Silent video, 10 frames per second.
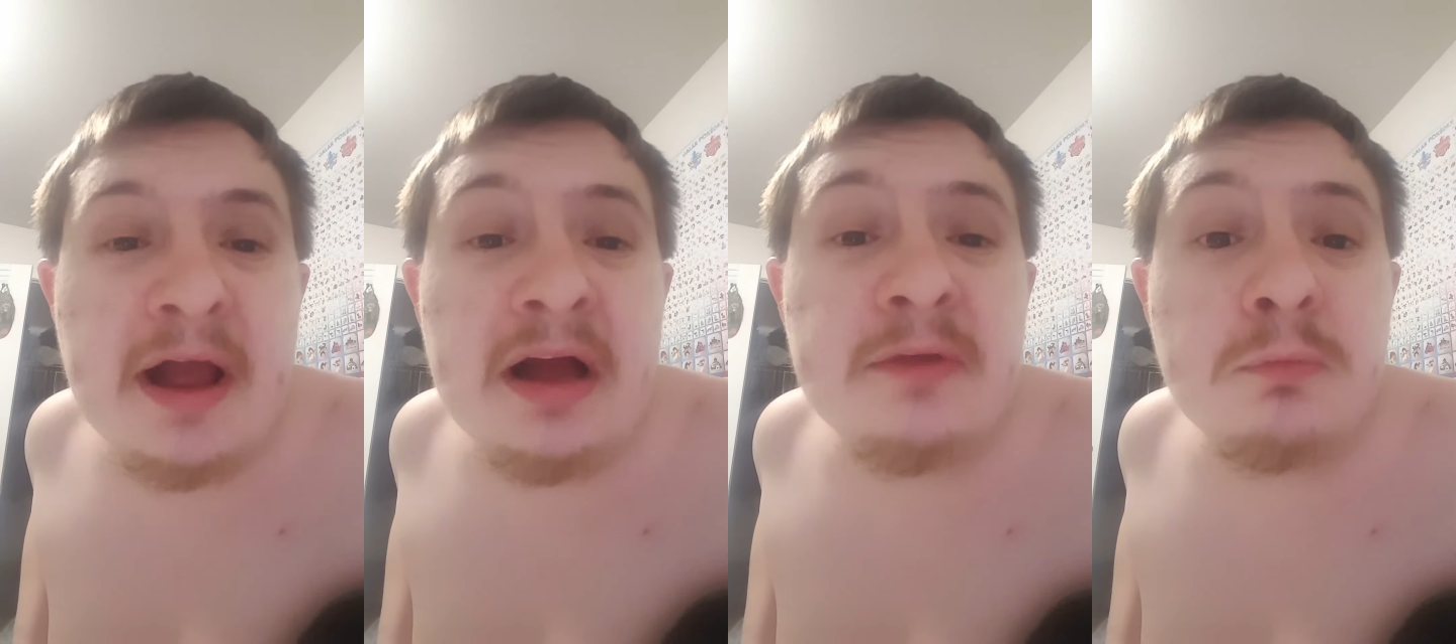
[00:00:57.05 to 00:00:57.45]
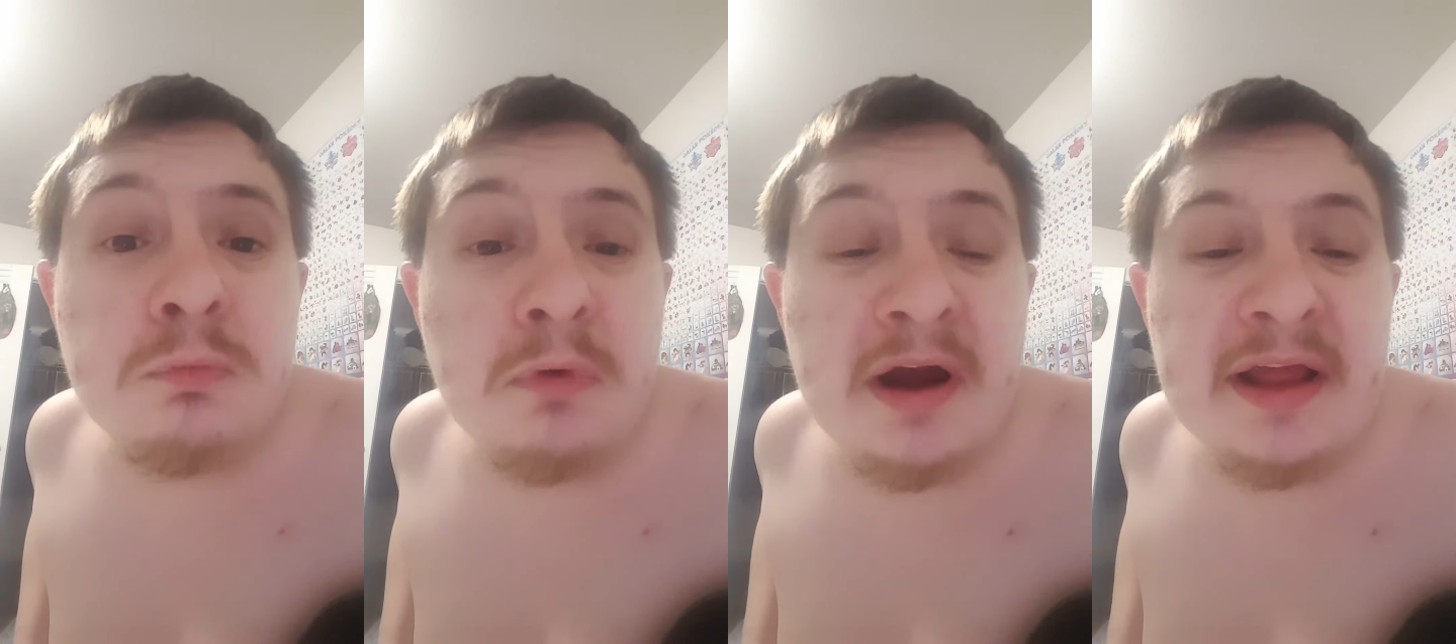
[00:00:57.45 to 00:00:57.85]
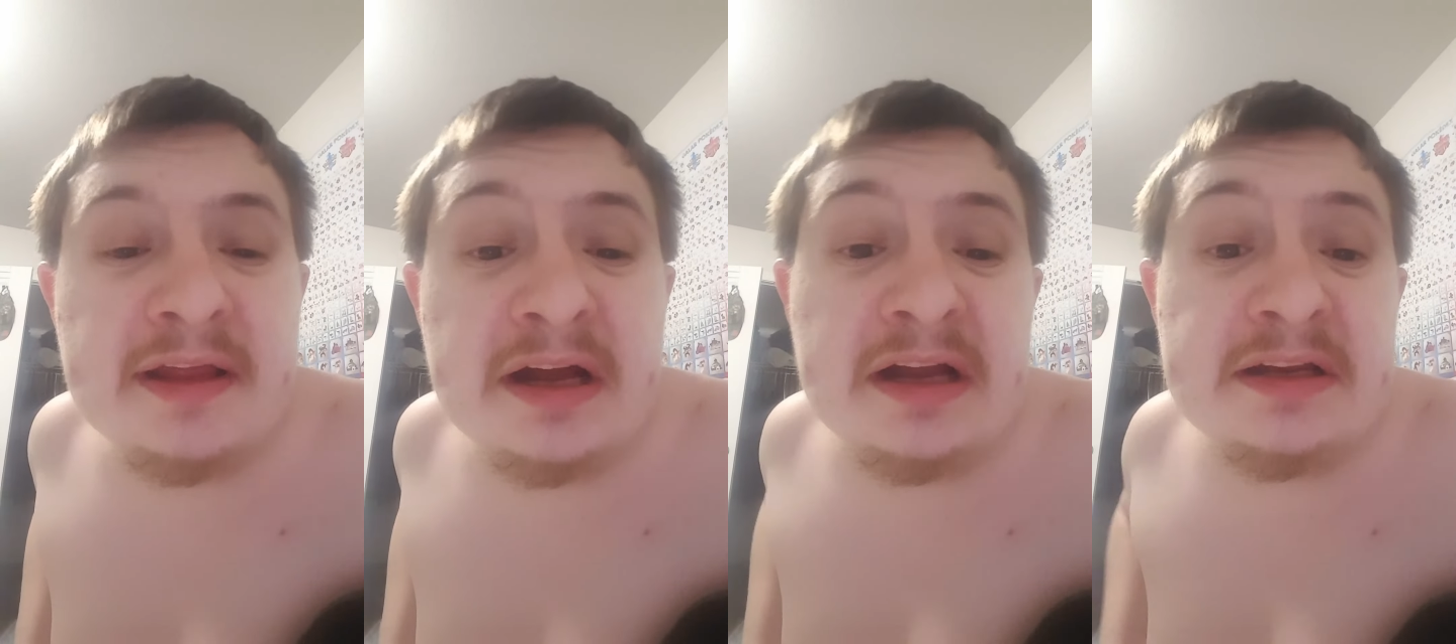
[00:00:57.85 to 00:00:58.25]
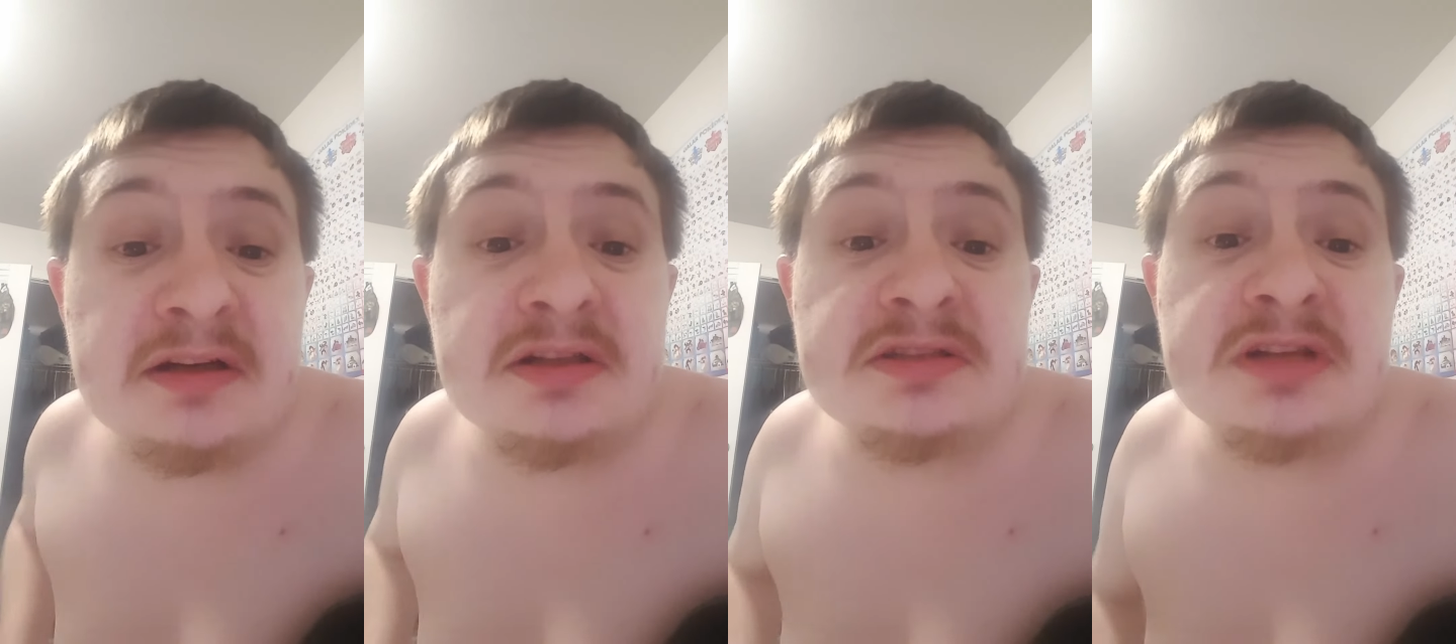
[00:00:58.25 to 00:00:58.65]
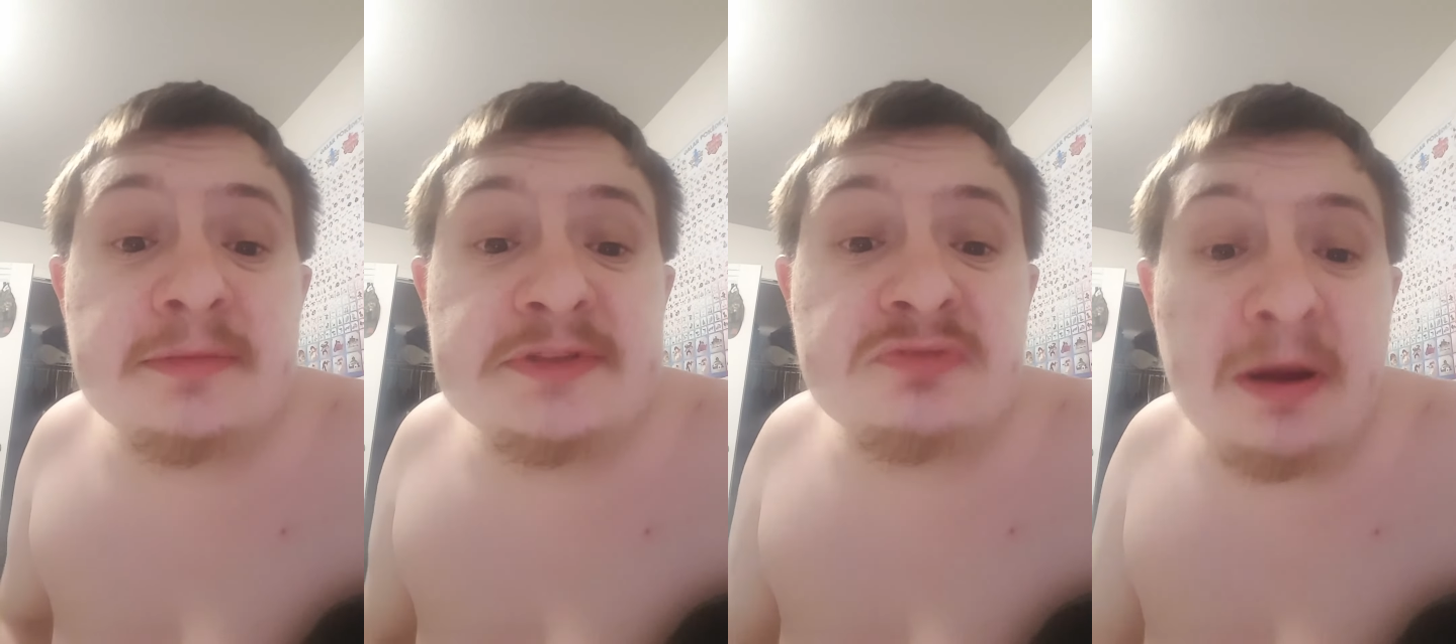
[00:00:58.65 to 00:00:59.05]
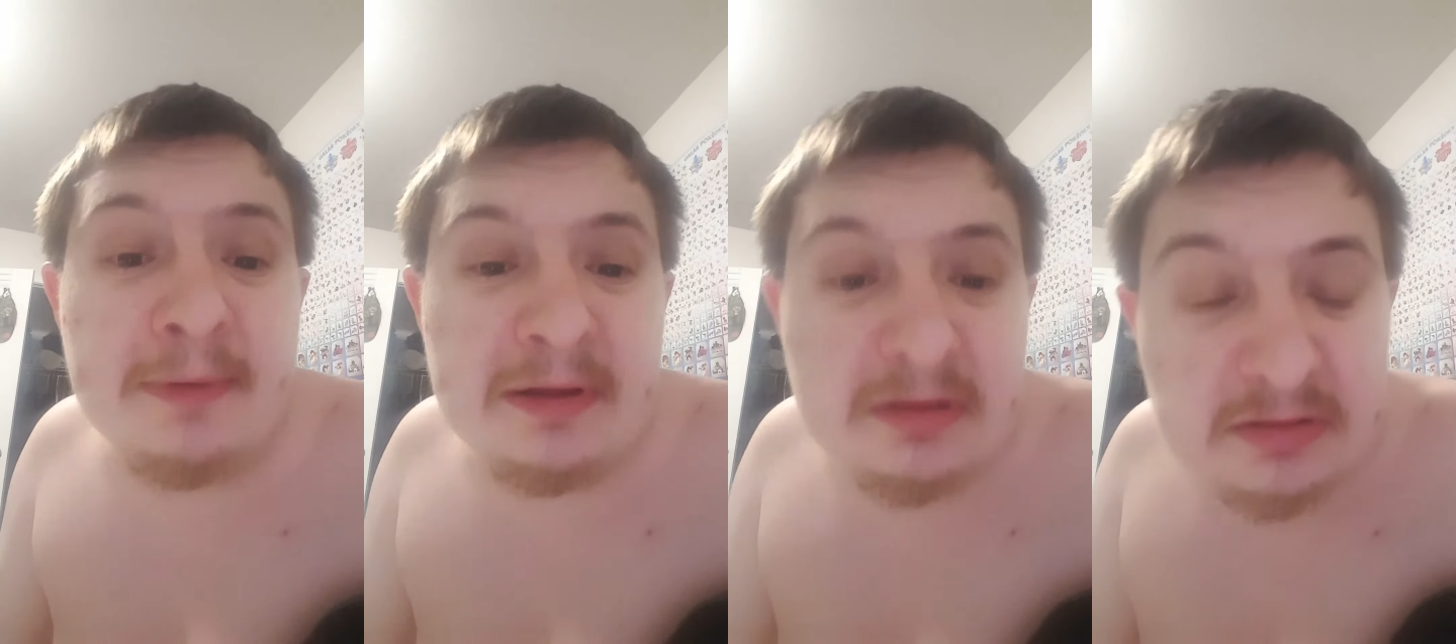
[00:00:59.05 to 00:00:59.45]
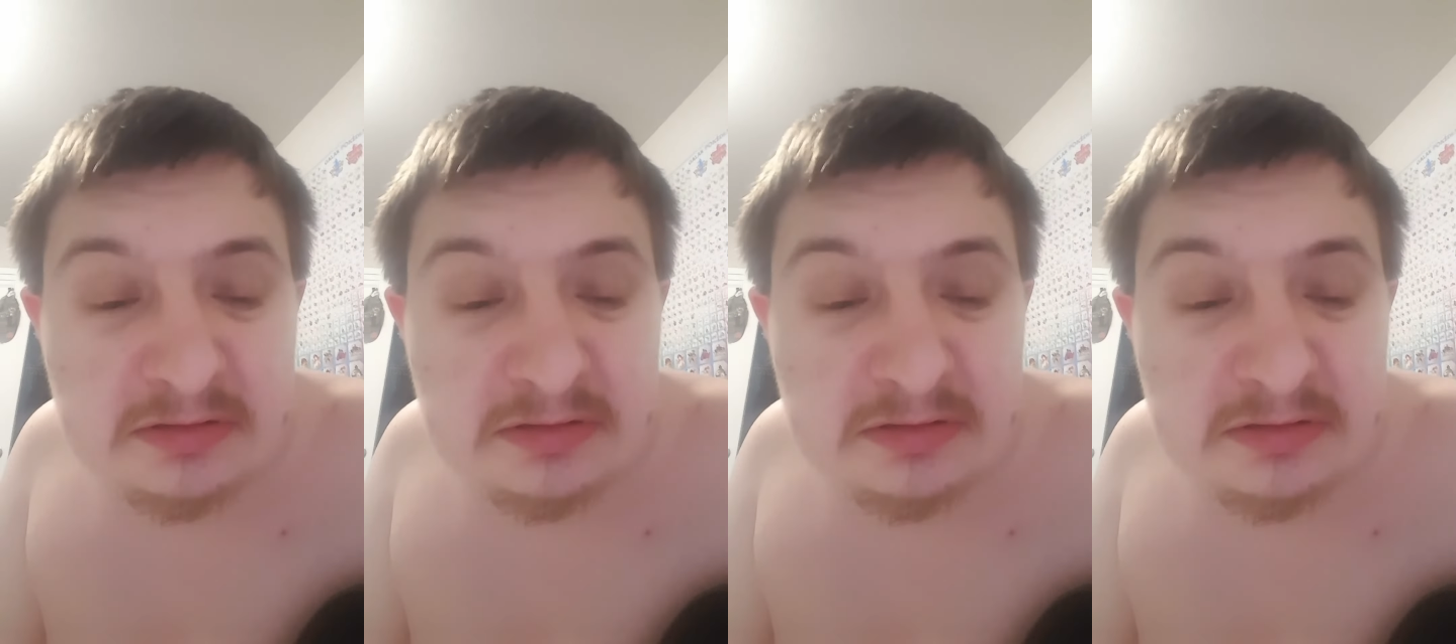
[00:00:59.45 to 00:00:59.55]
I swear to God, there is gonna be trouble.